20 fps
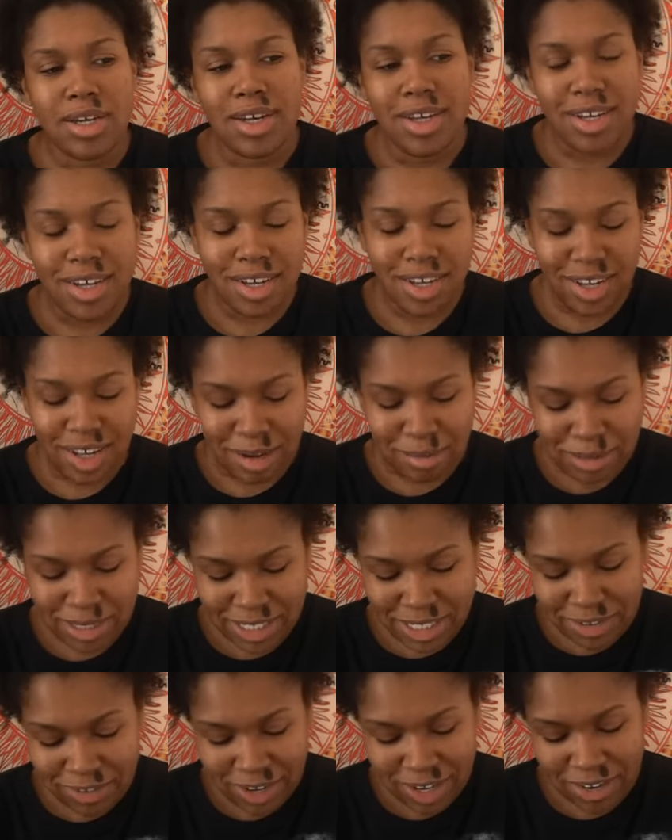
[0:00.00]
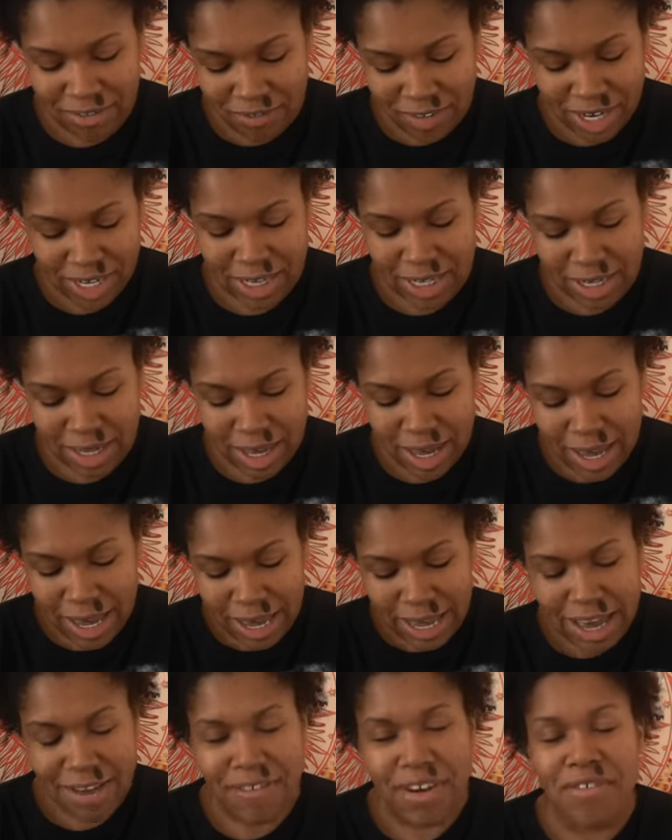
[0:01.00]
Huh, I'm gonna see if I can find it.
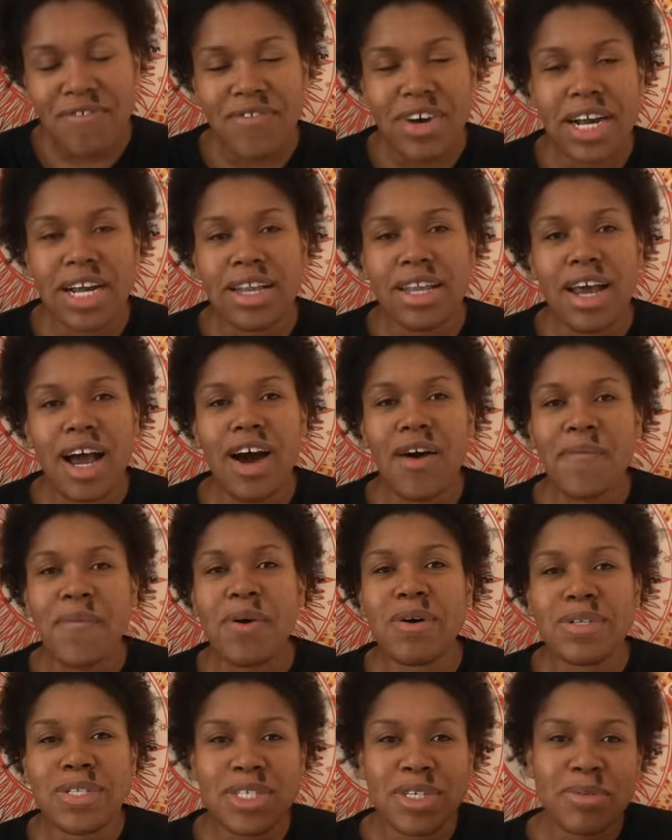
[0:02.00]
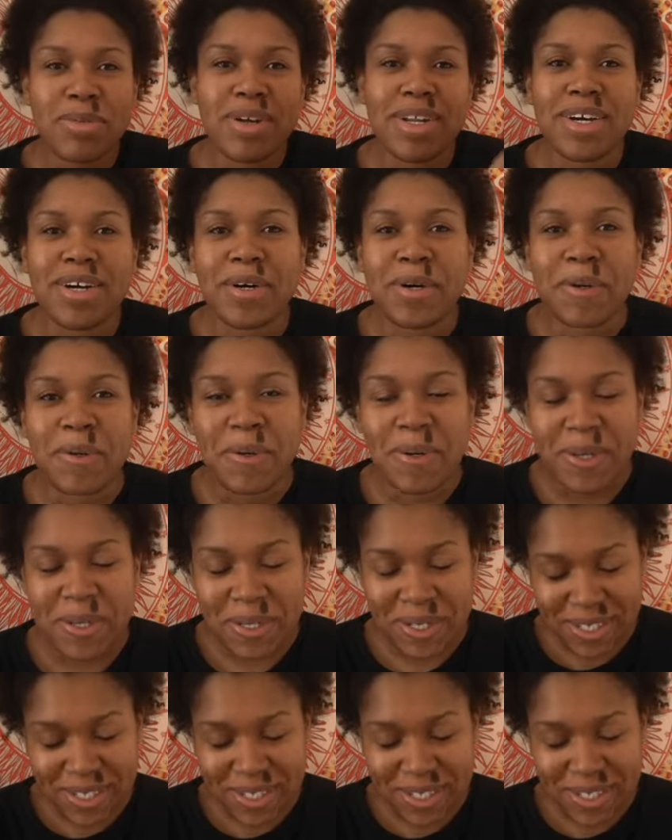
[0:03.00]
If I find it, I'll post it below.